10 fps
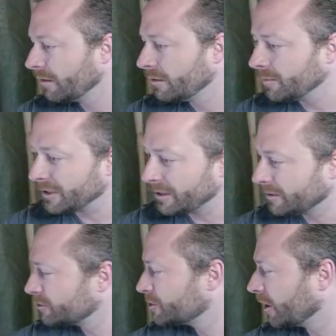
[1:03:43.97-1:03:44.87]

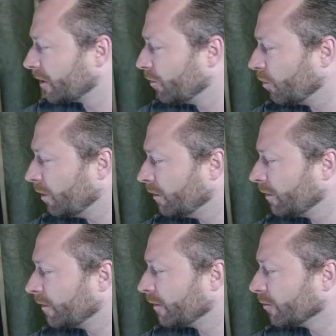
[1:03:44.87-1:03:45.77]
me check one
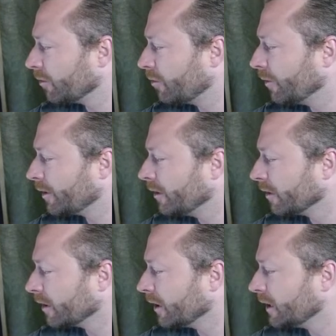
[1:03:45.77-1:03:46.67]
thing real quick here,
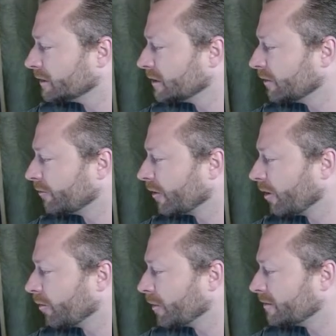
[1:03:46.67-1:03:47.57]
guys. I need to figure
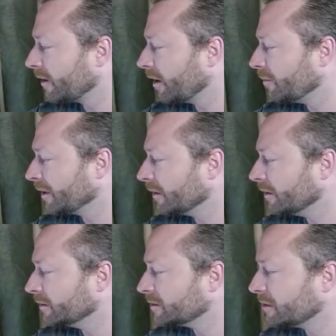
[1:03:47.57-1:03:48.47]
out where my timing
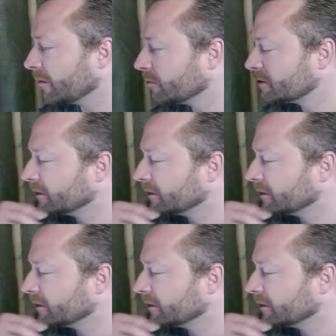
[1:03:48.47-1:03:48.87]
is. Yeah, we're still